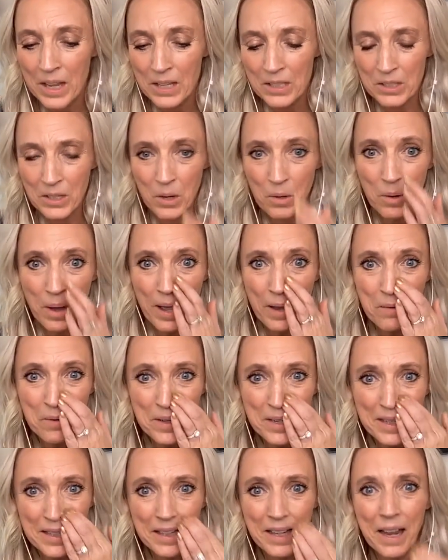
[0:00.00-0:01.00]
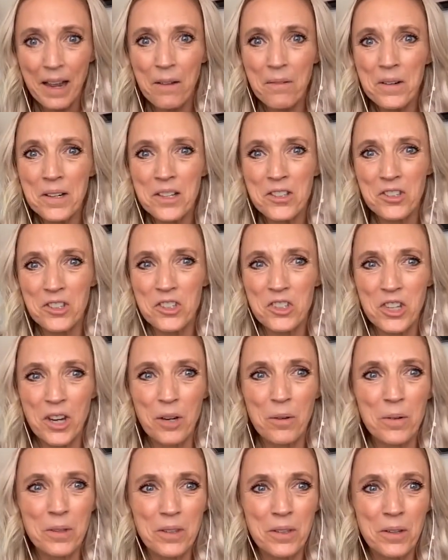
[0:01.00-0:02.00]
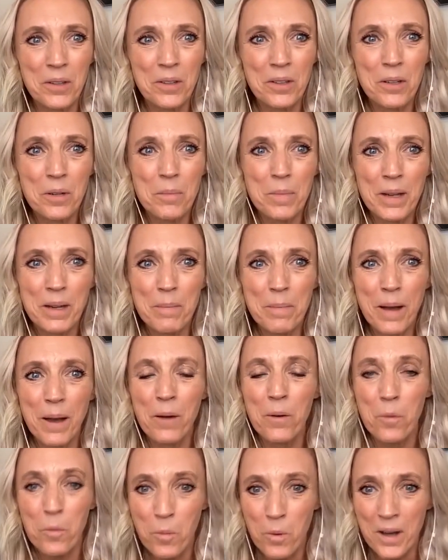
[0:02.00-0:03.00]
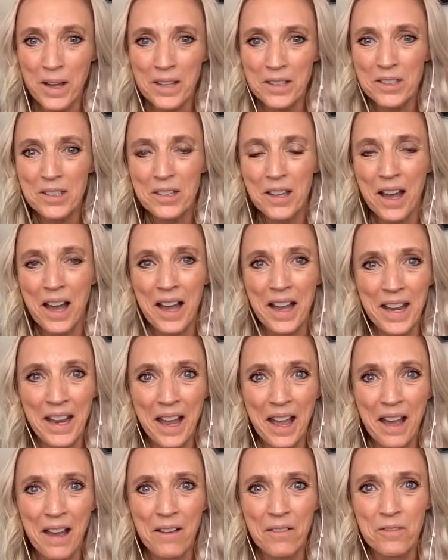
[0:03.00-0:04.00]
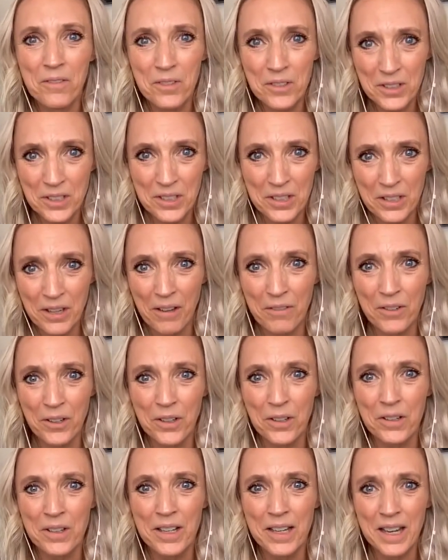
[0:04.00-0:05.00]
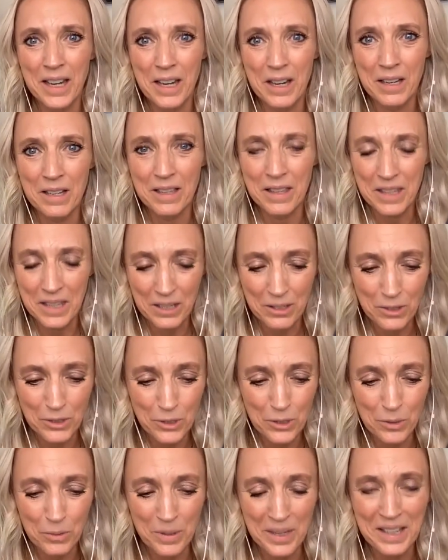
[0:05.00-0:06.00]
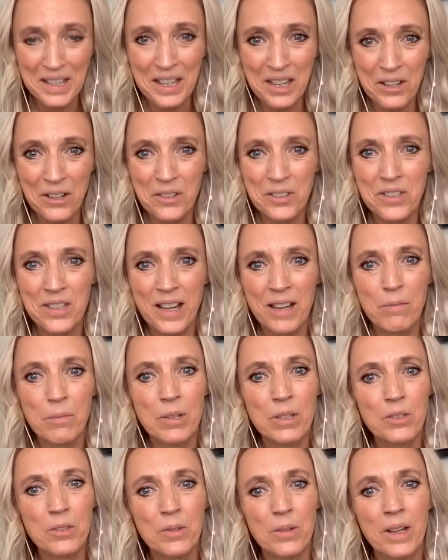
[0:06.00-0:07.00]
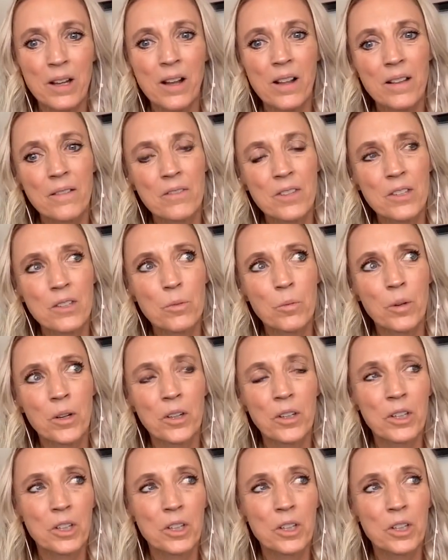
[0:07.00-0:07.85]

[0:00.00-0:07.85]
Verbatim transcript: So I want to I want to just share with you a little bit about what I have discovered in the ensuing years that I've been doing all of this work.